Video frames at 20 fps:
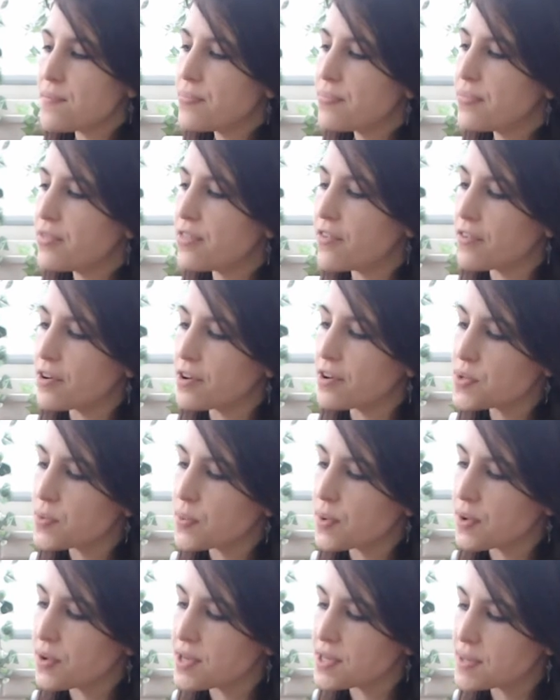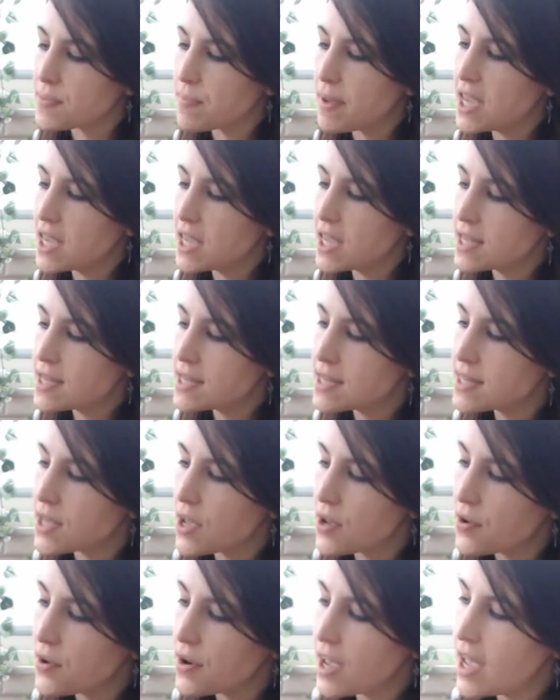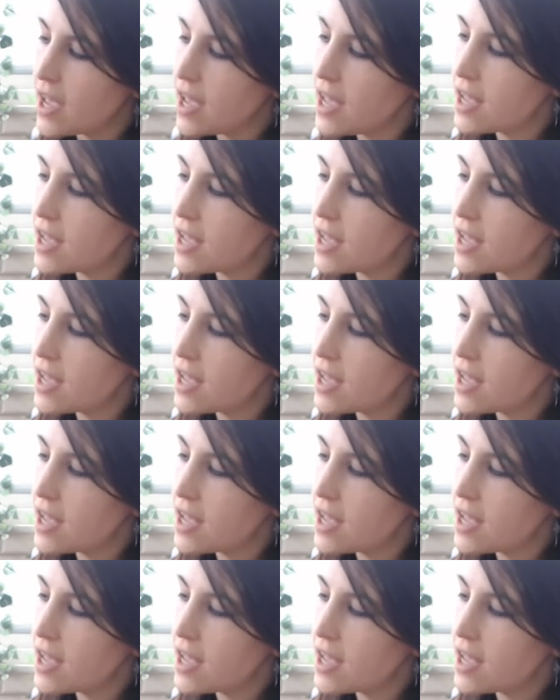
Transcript: the first one is baking soda,